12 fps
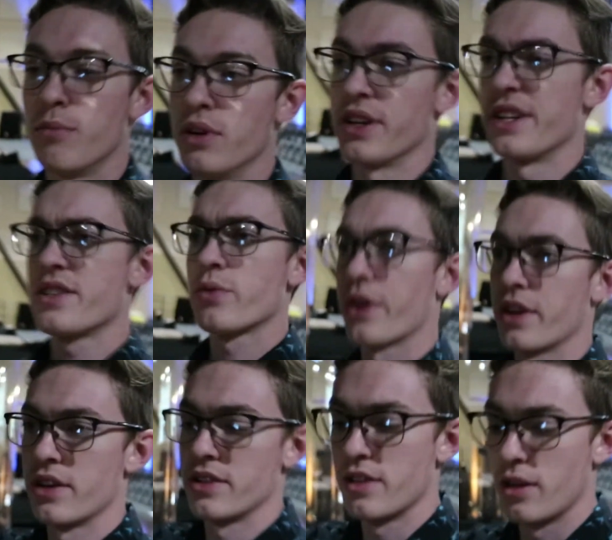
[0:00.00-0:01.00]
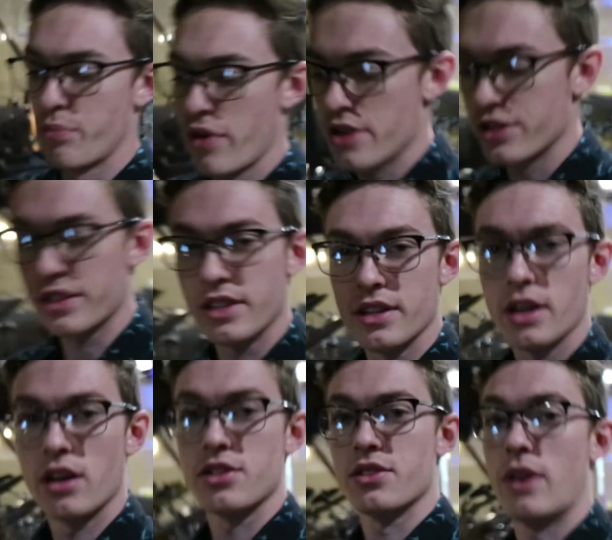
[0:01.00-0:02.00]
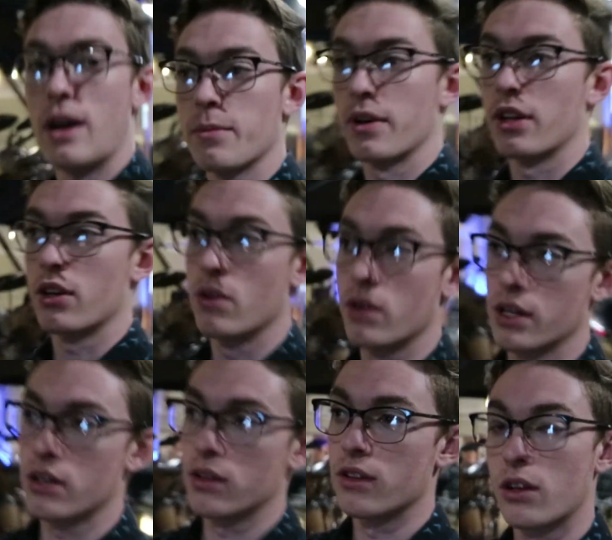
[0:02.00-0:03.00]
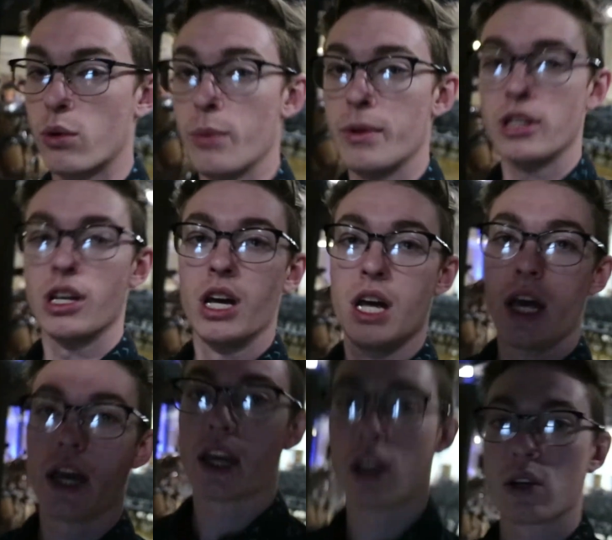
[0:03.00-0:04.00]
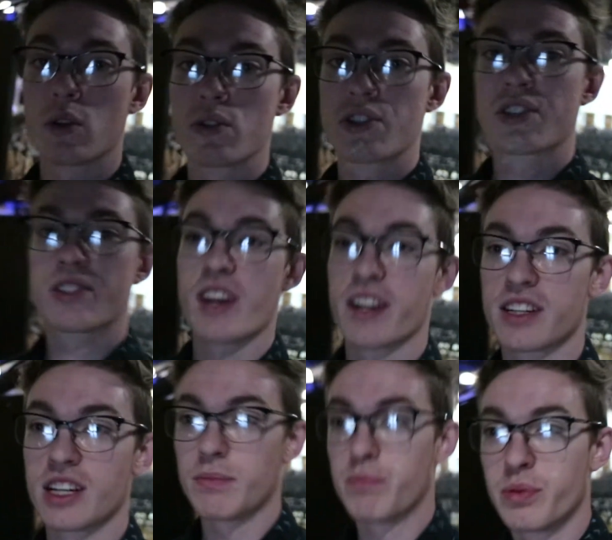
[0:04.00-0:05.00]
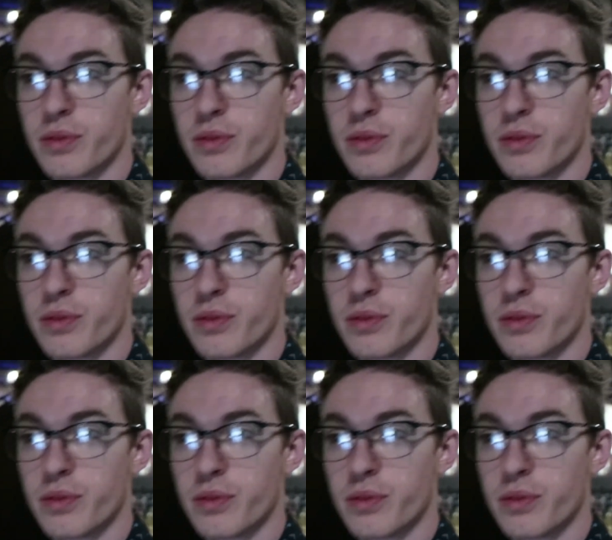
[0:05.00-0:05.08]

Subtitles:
But he's working on a project in there, so I'm going to go get all the equipment and go set it up.